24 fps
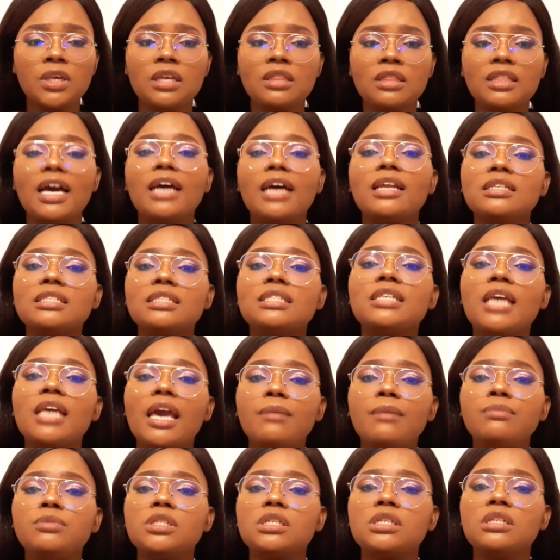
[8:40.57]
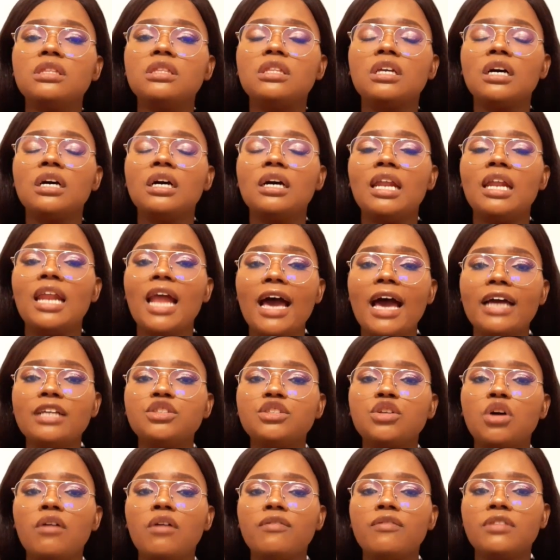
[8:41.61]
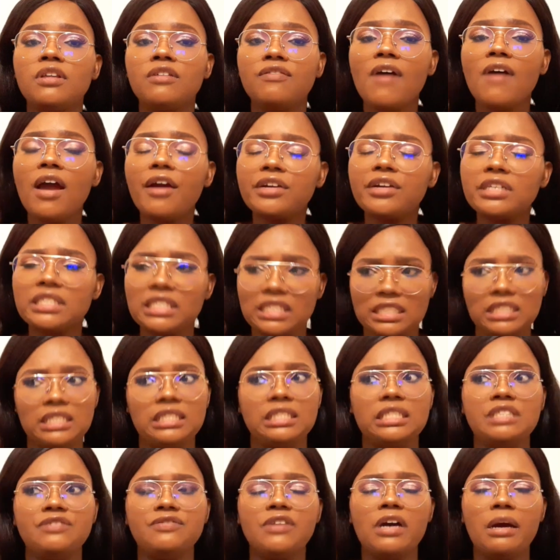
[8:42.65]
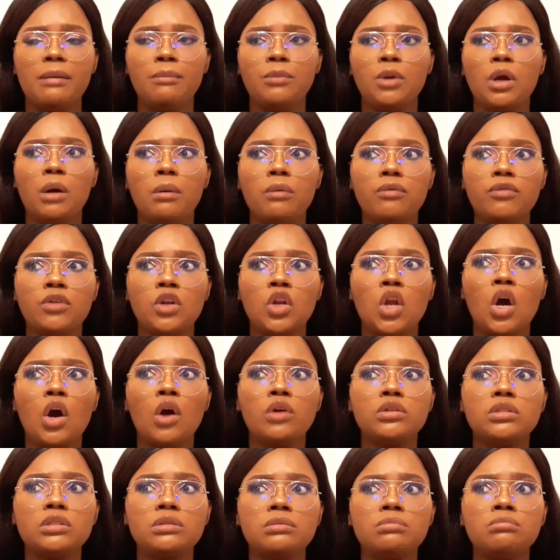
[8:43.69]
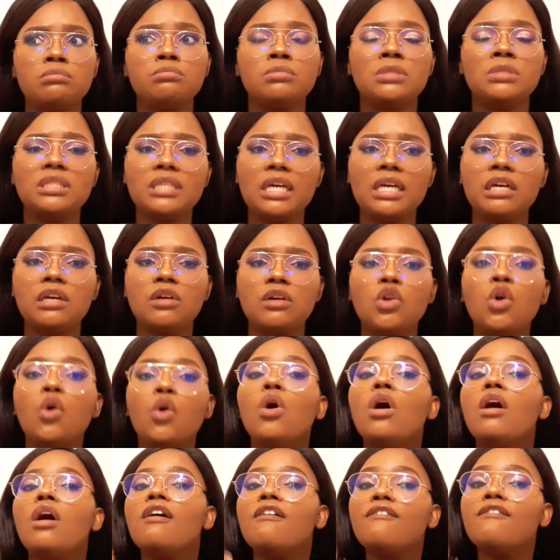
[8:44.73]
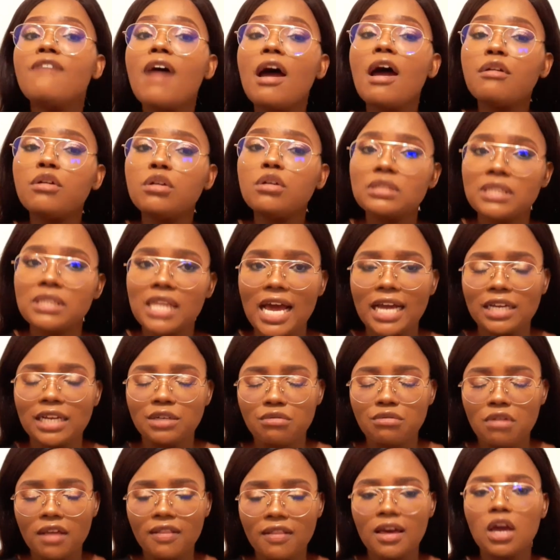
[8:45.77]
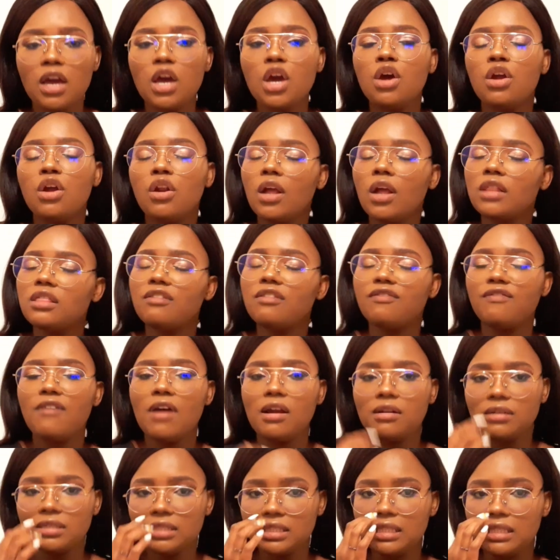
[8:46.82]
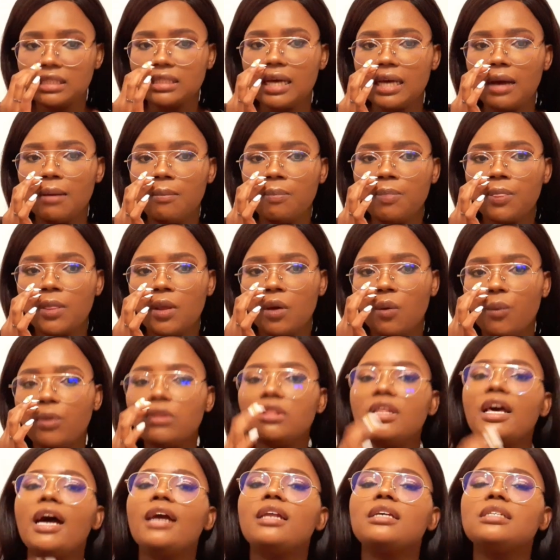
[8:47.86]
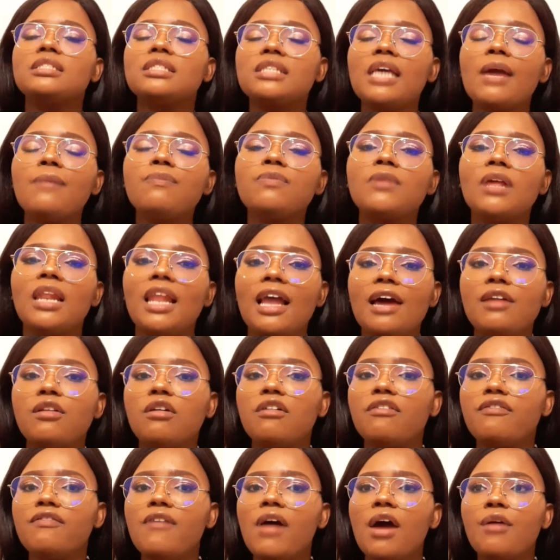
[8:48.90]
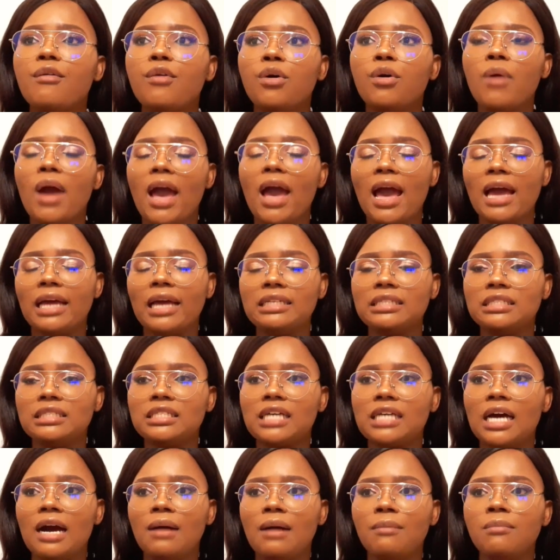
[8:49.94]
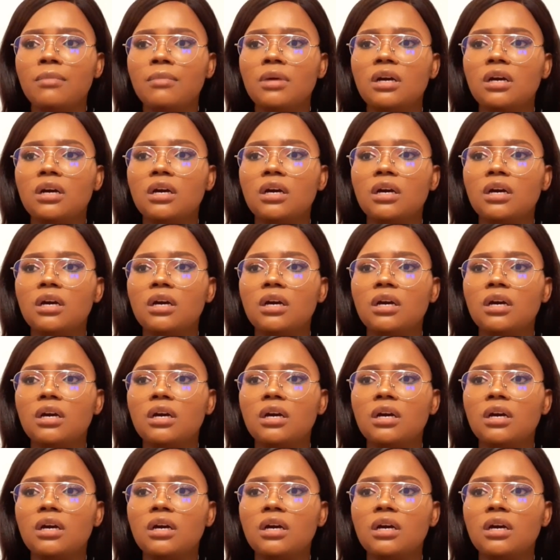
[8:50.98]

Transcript: they had escaped the land of the Pharisees, if I'm not, not mistaken. No, Pharaoh's land rather, not the Pharisees. Um, when they had escaped the land of Pharaoh, and um,